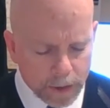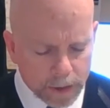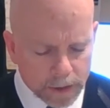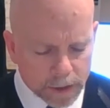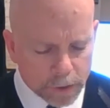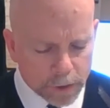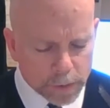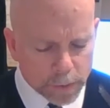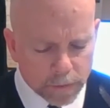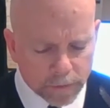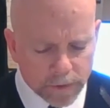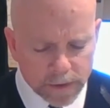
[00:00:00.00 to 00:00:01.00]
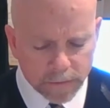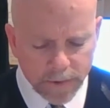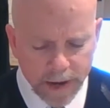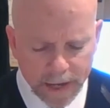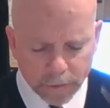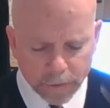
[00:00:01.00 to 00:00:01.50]
The increased prevalence of
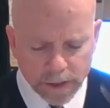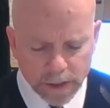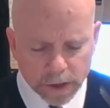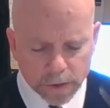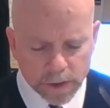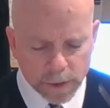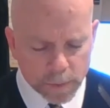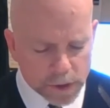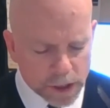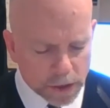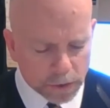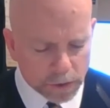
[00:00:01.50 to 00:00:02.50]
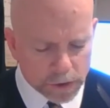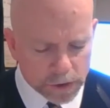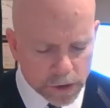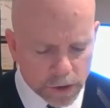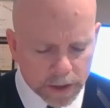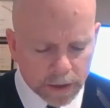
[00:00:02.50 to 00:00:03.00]
hand and wrist injuries is particularly
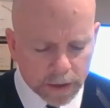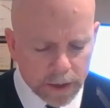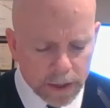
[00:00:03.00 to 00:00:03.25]
concerning